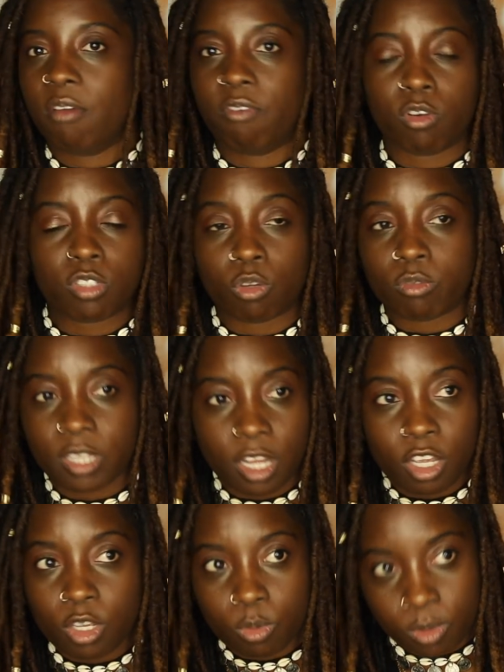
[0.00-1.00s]
Folks don't
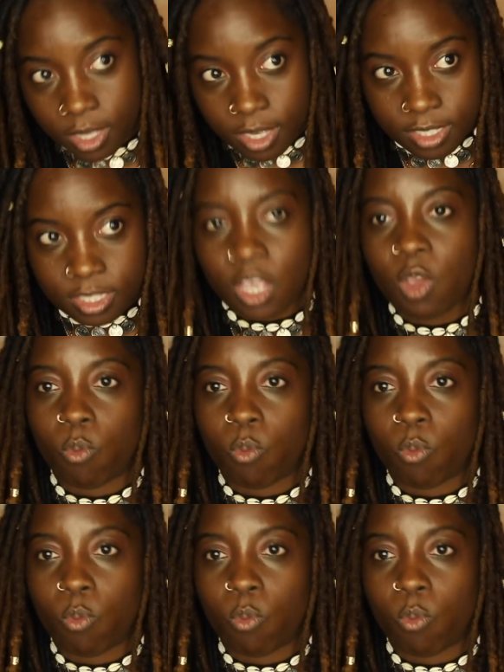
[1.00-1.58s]
tell you this.